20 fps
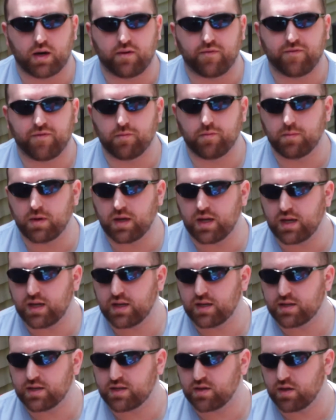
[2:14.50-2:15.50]
For
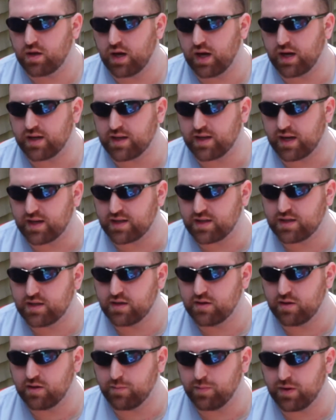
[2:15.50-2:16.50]
me, I
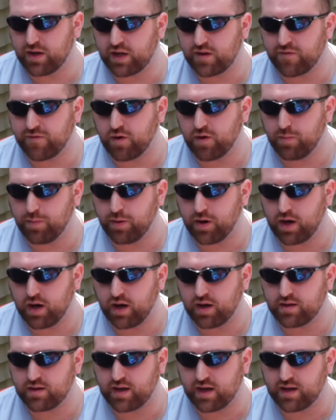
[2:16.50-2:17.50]
the biggest faux pas